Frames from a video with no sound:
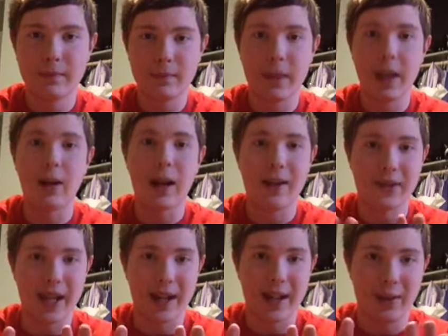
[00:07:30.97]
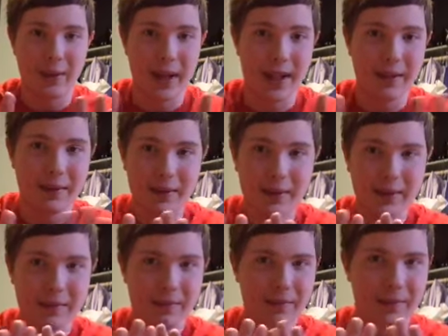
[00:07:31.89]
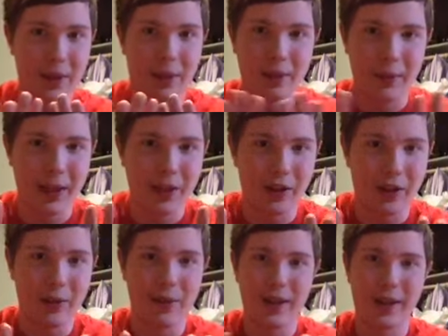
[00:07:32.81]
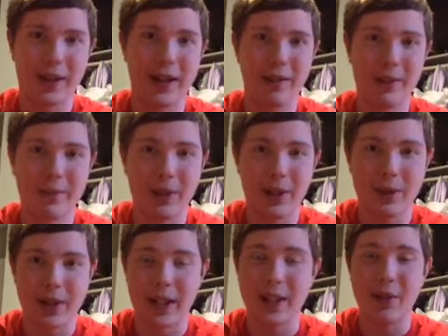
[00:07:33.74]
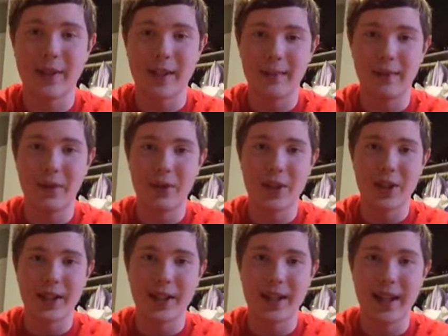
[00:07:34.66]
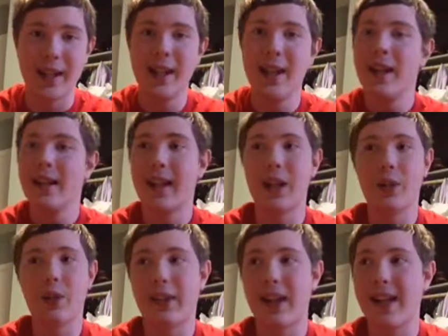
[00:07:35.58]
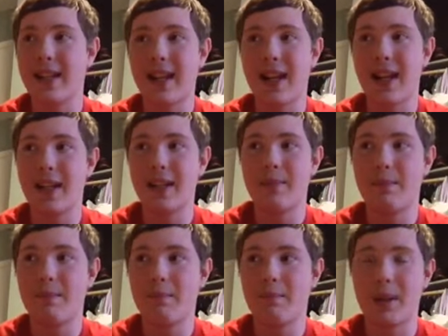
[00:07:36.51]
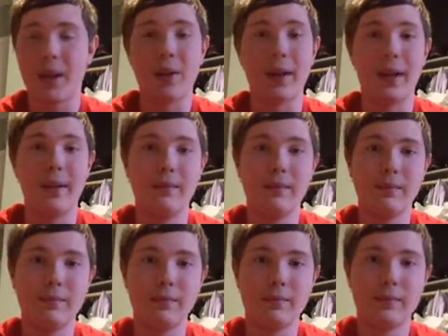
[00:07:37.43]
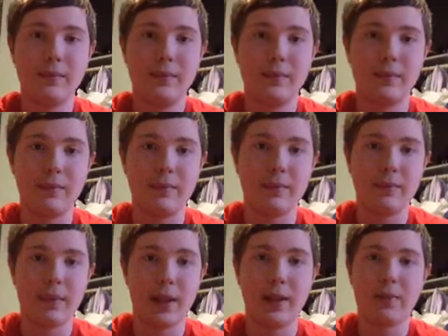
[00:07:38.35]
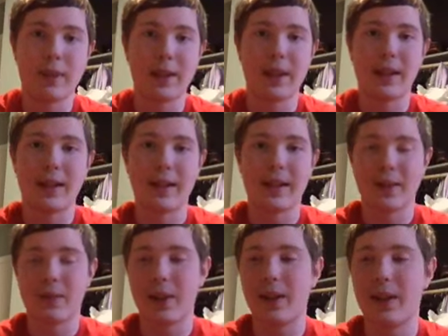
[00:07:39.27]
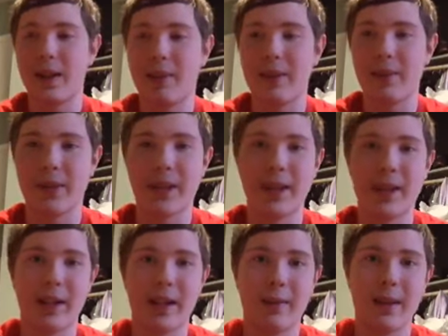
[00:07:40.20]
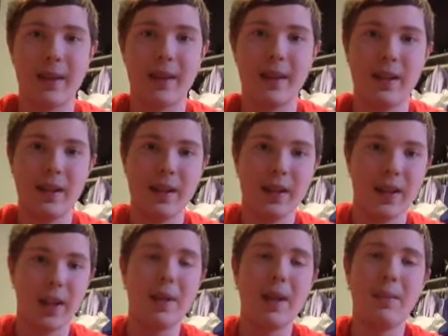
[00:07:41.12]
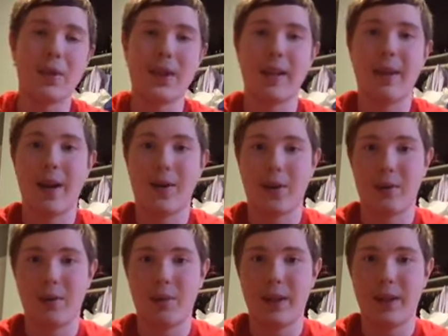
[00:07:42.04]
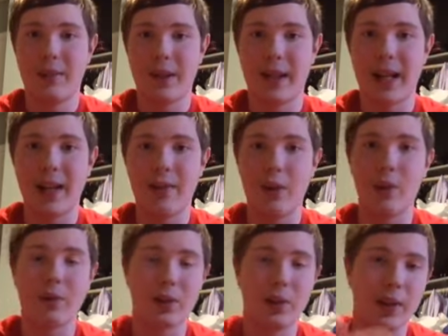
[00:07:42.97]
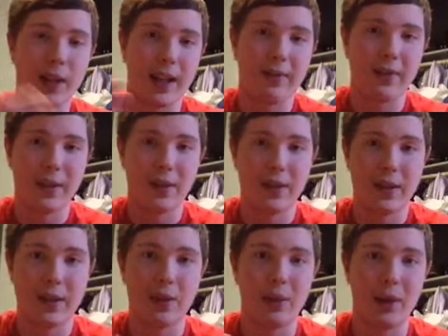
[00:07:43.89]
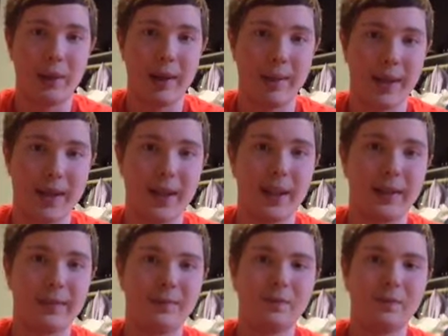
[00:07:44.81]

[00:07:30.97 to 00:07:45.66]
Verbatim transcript: There, I've said it. Okay, you can rage all you want in the comments below because I know some of you are just going to say Ganondorf can't die, period. You know, that that's what a lot of people say in the comments. Some people say Bowser will win, but they kind of overlook, I feel, the holy weapons thing.